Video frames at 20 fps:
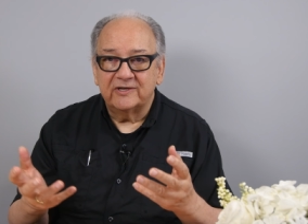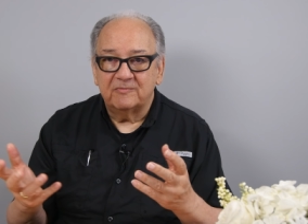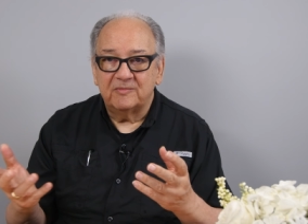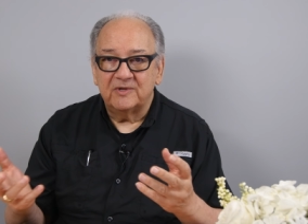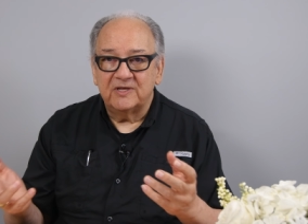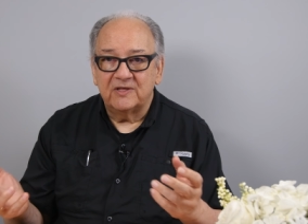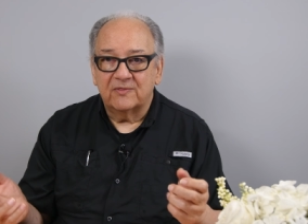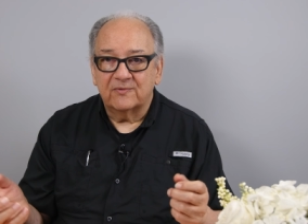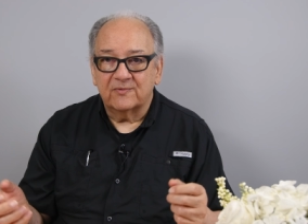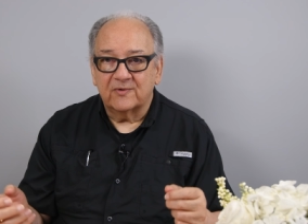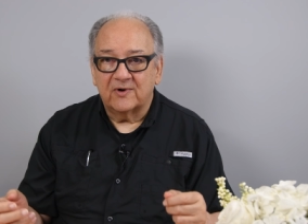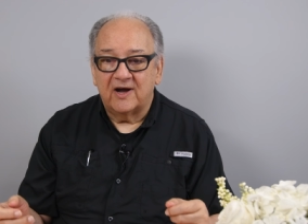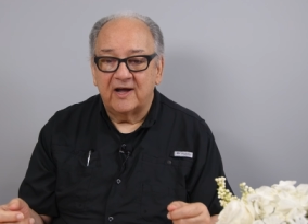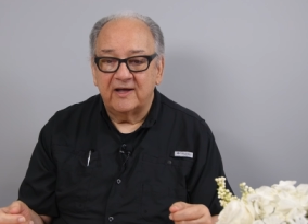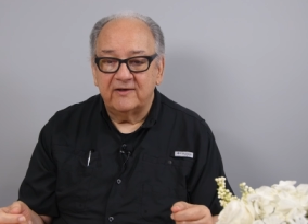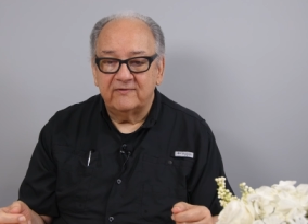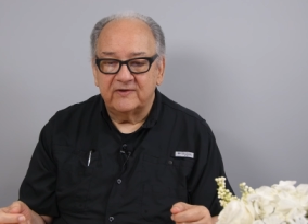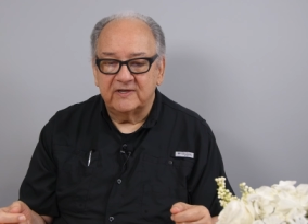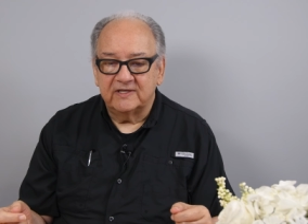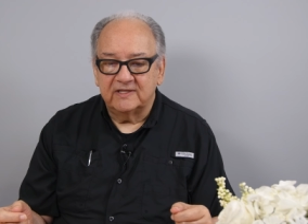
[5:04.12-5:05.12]
to be
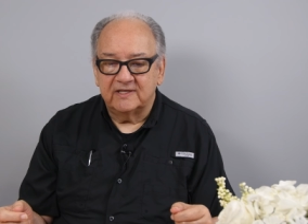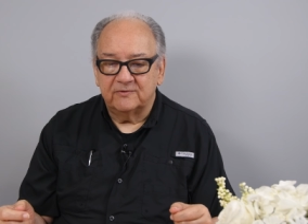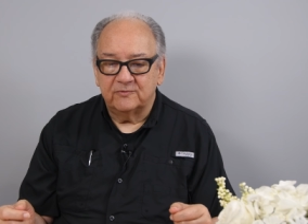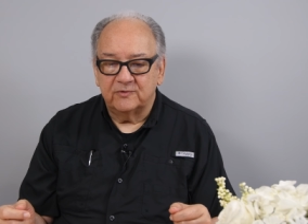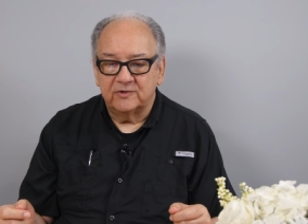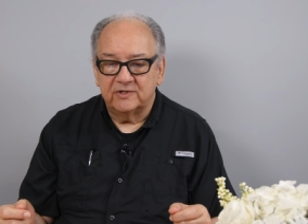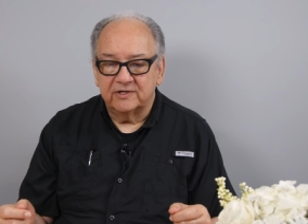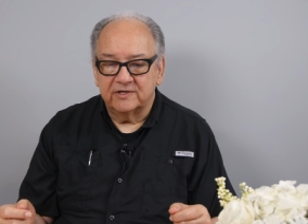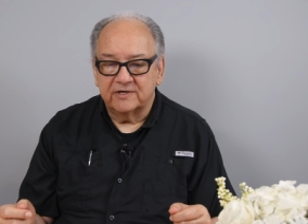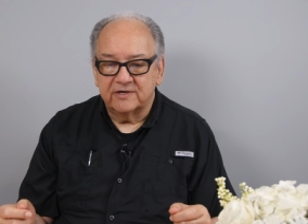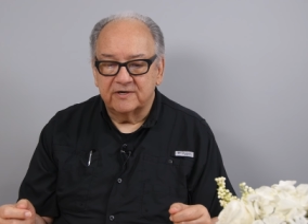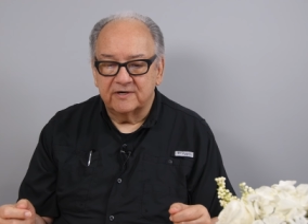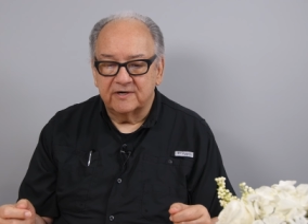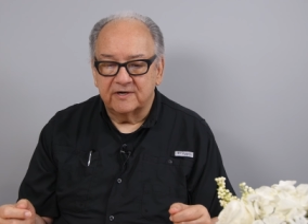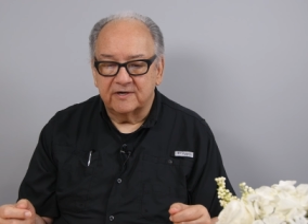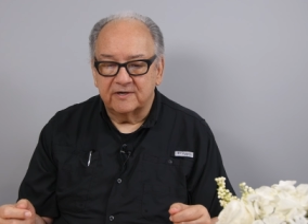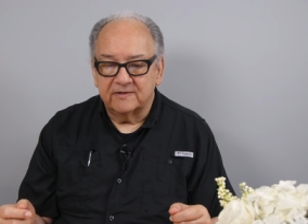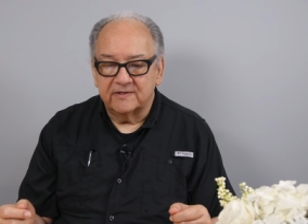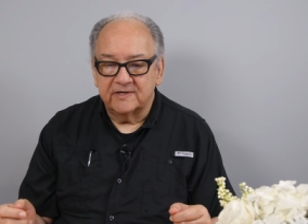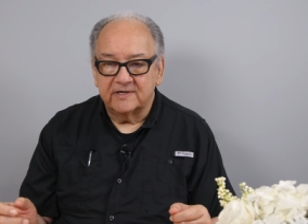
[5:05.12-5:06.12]
thriving that will occur.